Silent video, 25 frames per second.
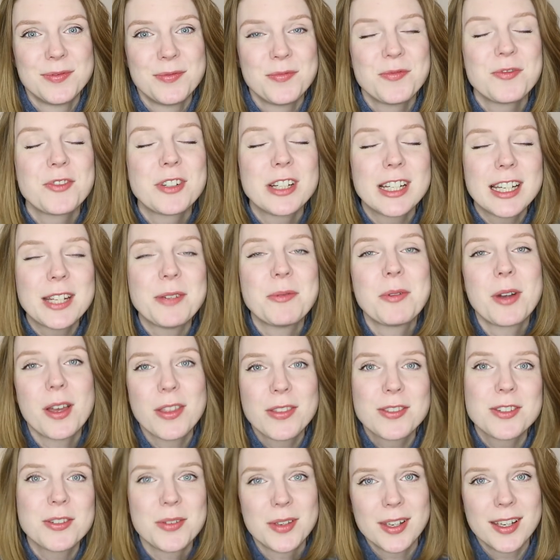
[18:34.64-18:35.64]
Really
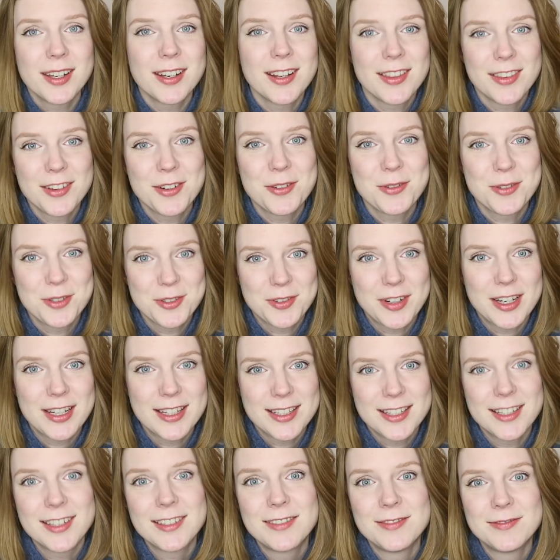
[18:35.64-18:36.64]
worth doing another
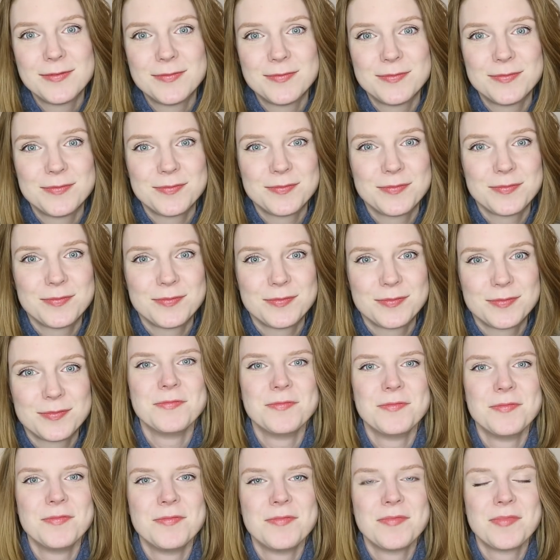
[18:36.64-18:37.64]
alteration.
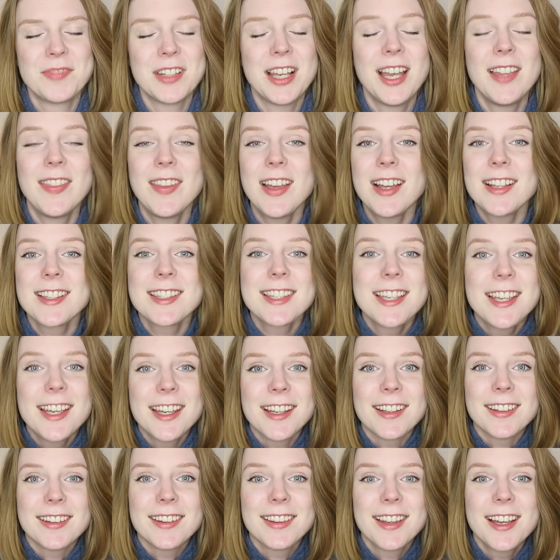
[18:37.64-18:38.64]
And that's
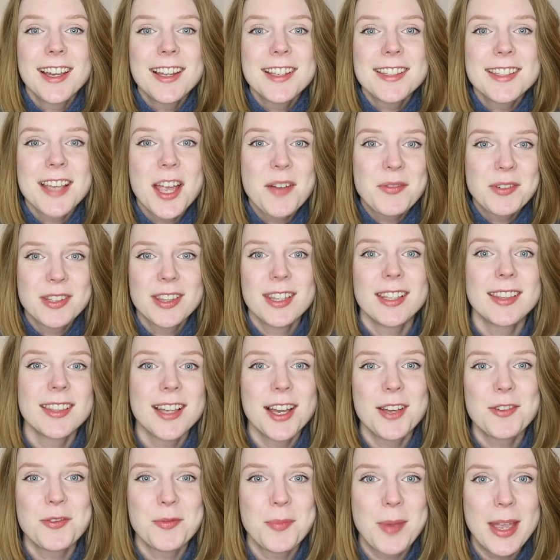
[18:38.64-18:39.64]
it. That is everything
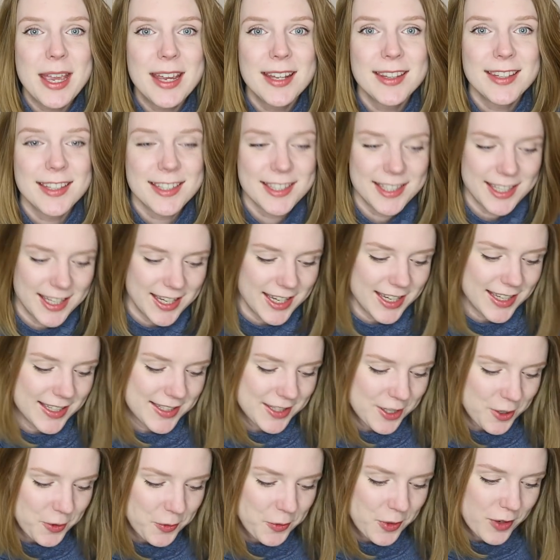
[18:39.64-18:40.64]
that I've made this year.
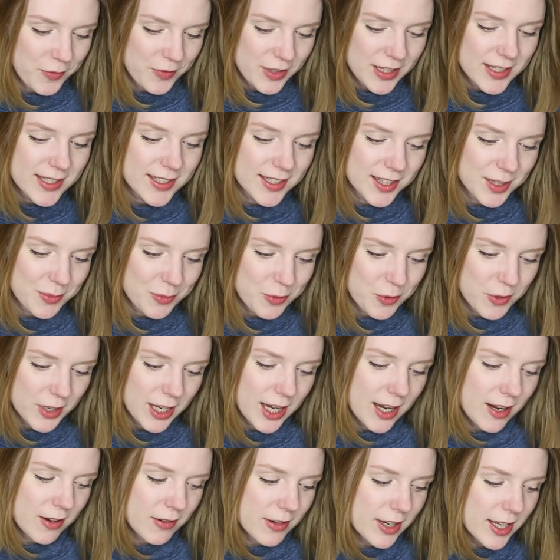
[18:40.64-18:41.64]
So I've listed them all
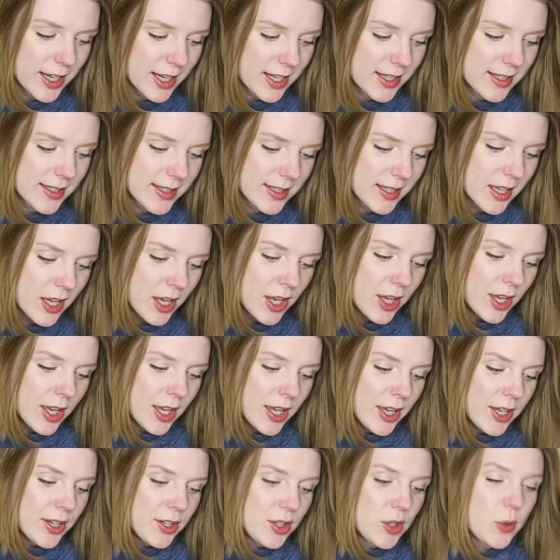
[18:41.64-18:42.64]
out and it's
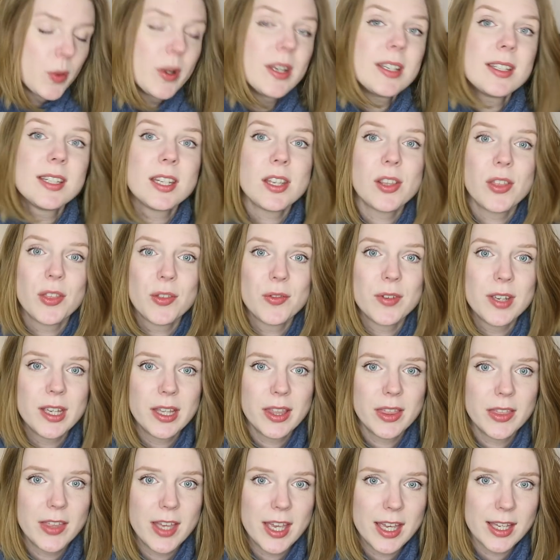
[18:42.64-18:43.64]

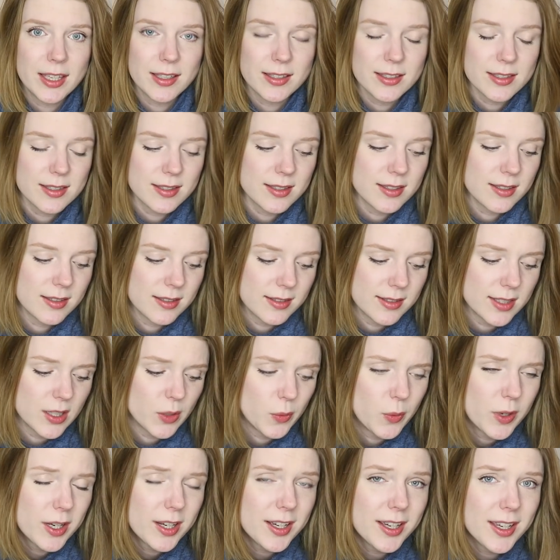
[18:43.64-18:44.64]
23 things.
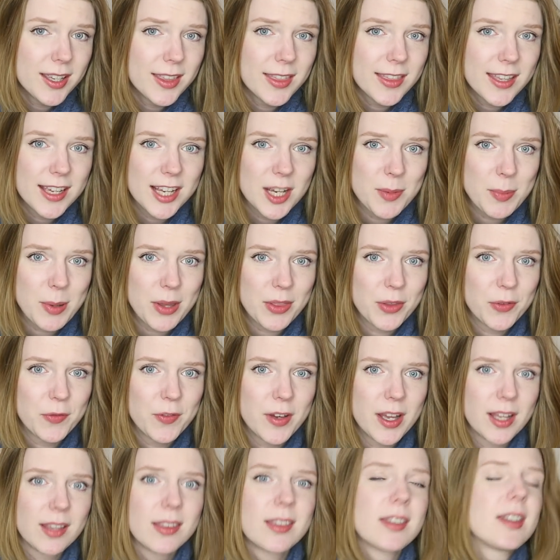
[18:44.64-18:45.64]
So when I think about the
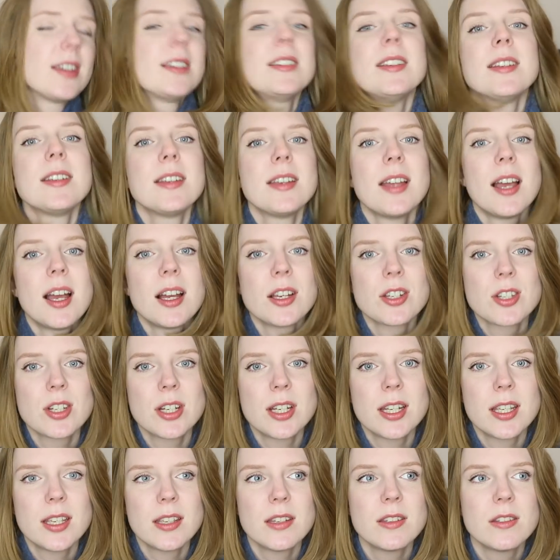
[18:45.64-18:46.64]
fact that I didn't
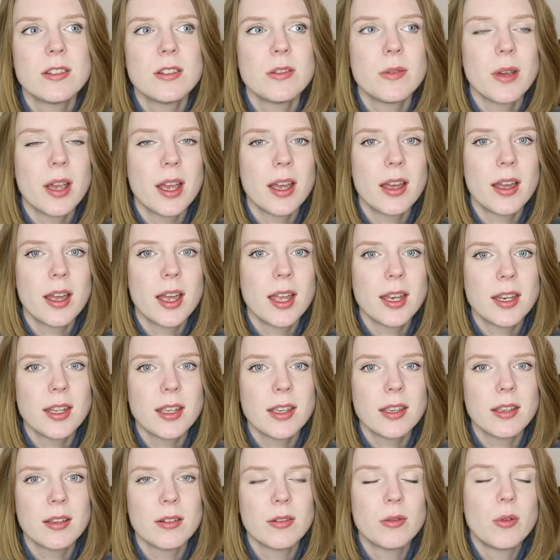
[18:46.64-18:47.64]
actually do
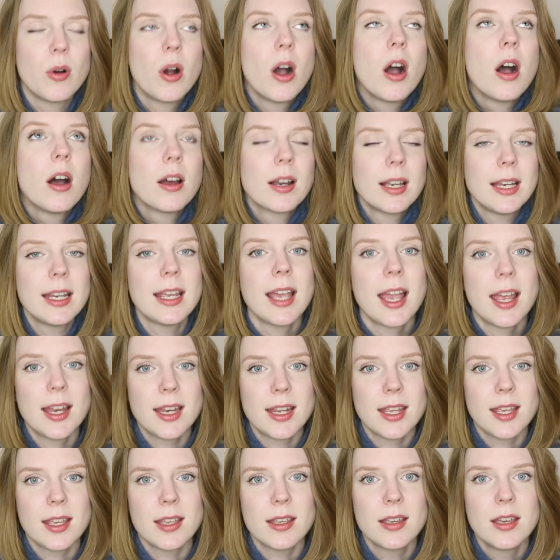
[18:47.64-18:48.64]
any or hardly
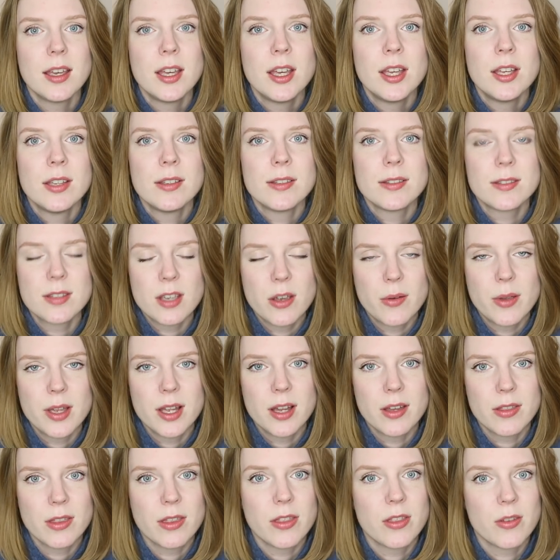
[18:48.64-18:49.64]
any
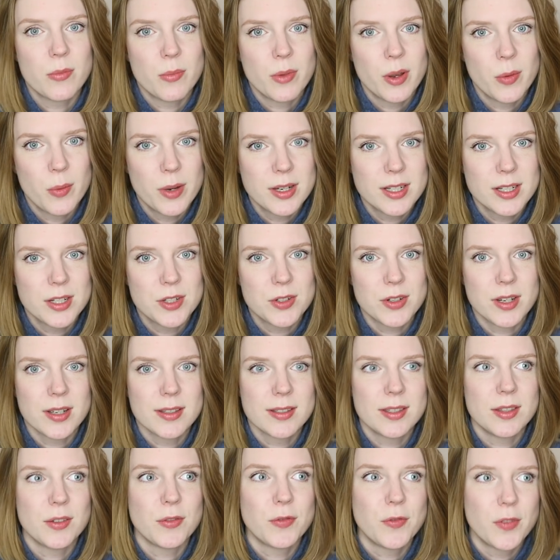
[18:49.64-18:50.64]
sewing other than my wedding
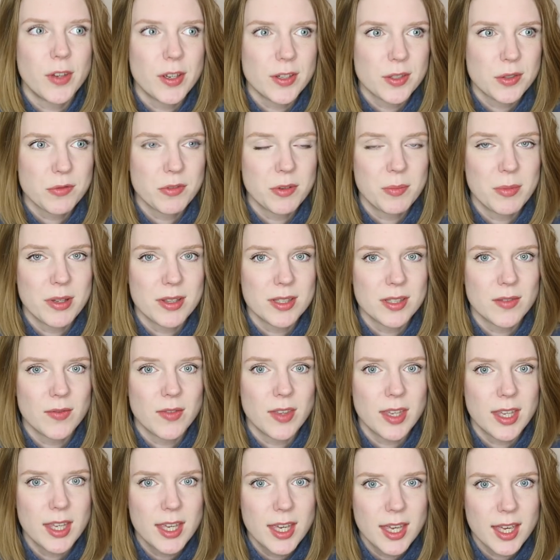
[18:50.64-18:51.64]
dress in the first three months of
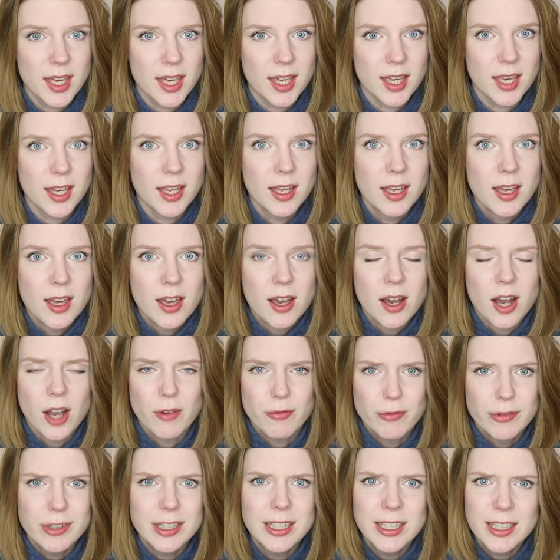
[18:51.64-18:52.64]
the year,
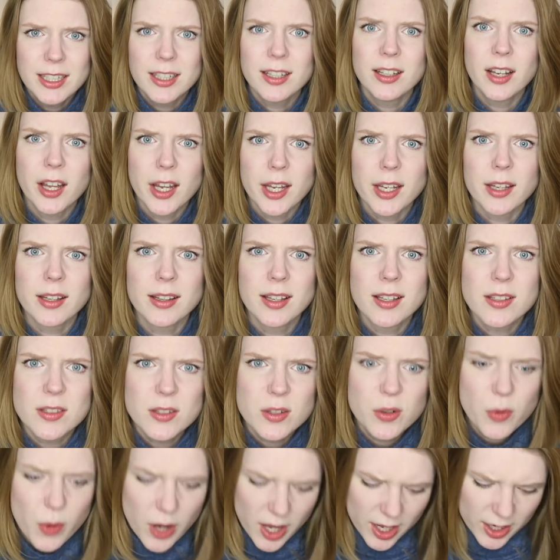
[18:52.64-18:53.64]
I've really, like, that's
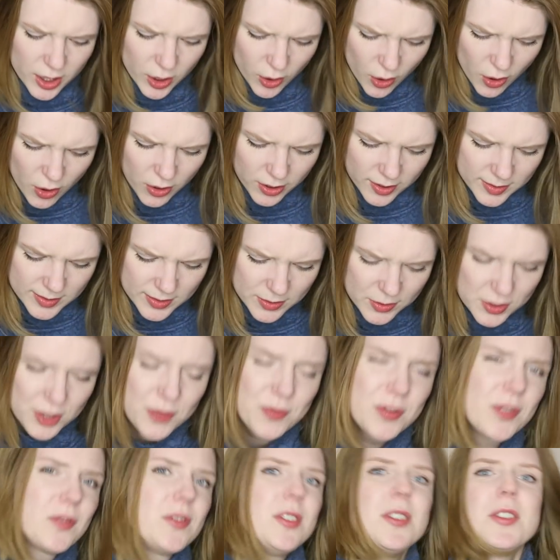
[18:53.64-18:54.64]
quite a lot, because there's
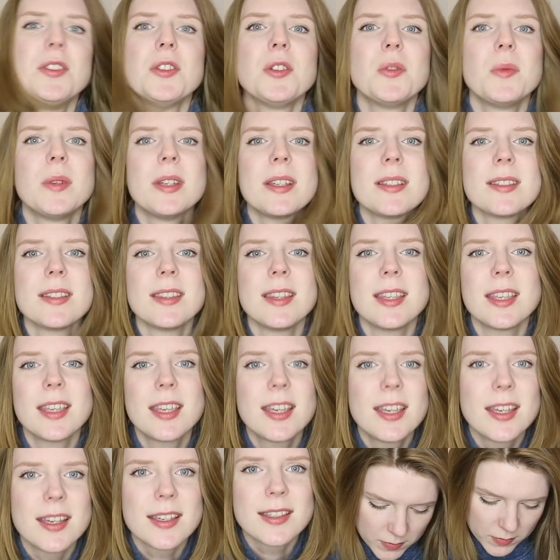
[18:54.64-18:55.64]
only 52 weeks in the
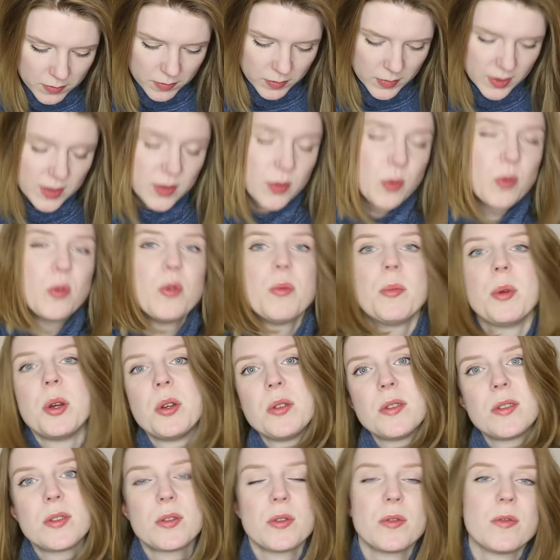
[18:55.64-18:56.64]
year. That's
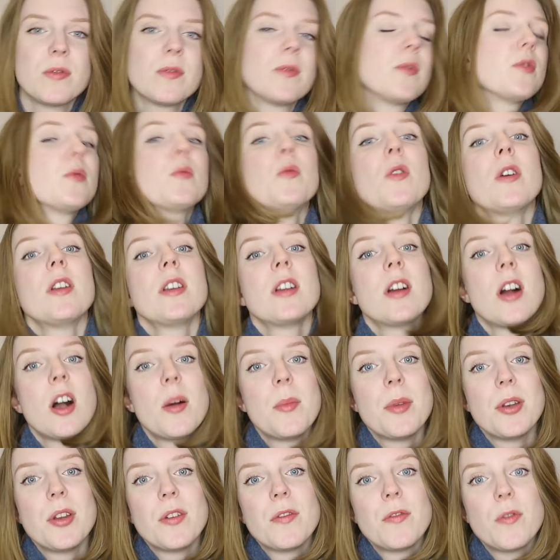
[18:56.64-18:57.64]
almost sort of one
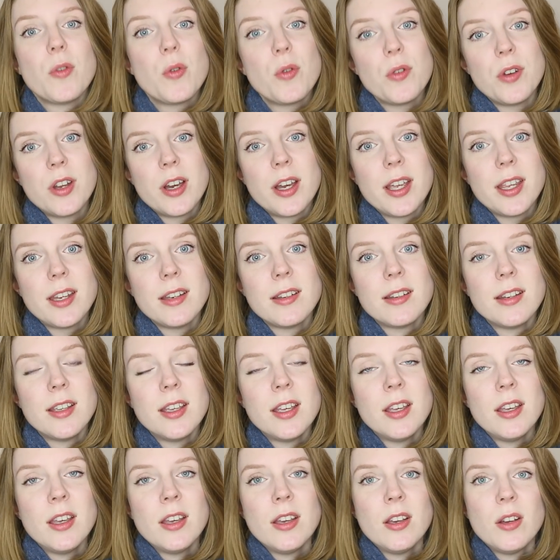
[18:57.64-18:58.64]
garment a fortnight,
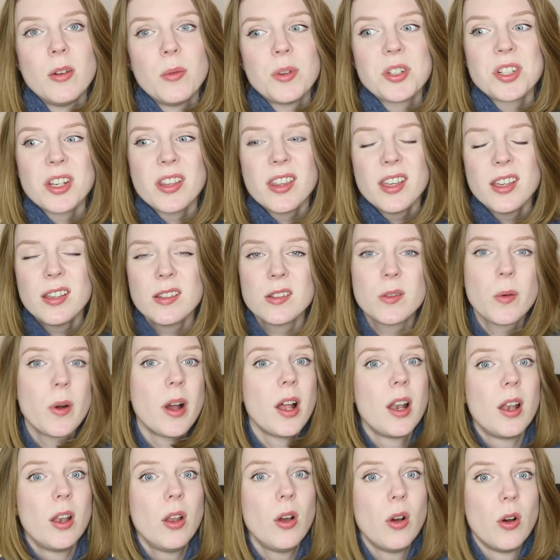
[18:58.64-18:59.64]
which I think is
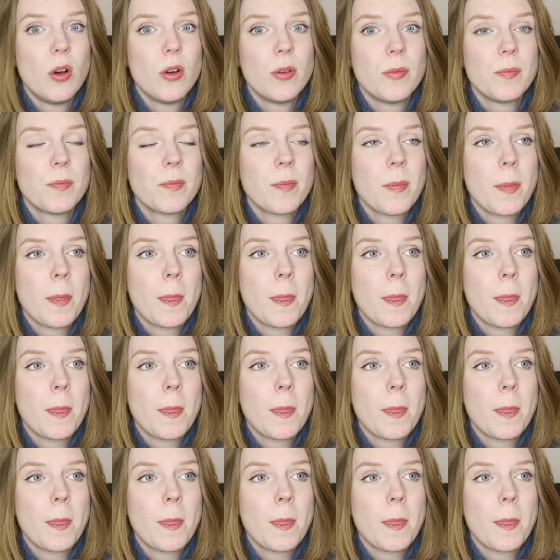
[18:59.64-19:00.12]
quite a lot.